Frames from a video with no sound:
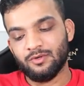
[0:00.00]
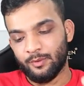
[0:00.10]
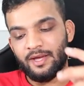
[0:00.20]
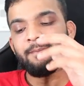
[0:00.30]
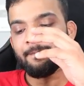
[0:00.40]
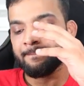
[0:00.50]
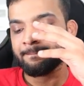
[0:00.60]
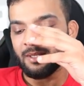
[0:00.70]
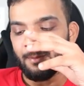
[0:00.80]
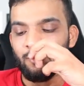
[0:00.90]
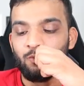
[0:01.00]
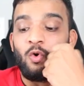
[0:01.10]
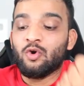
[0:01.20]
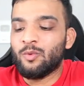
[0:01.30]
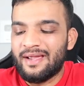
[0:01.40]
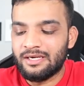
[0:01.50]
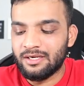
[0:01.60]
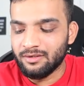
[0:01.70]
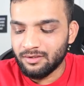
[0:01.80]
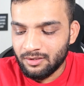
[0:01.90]
Okay? But what do I
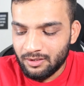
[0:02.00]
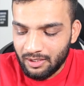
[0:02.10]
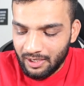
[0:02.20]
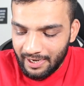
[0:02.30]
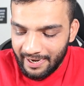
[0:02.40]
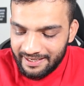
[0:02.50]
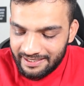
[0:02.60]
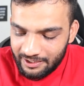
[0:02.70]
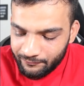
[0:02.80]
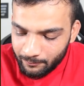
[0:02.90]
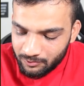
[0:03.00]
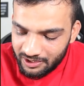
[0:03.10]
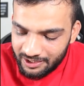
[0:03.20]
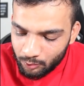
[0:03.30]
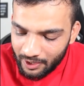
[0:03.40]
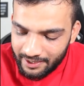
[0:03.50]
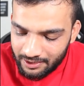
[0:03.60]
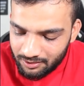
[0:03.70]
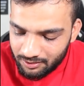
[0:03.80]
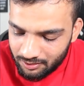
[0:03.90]
need? I need from 3 to
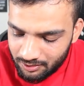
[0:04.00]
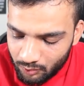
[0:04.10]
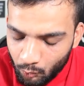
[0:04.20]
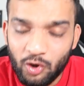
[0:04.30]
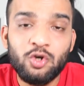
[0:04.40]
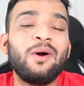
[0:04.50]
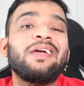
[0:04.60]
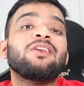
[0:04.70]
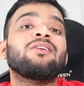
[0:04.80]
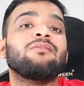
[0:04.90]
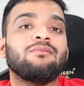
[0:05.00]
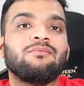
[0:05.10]
9. What do I need?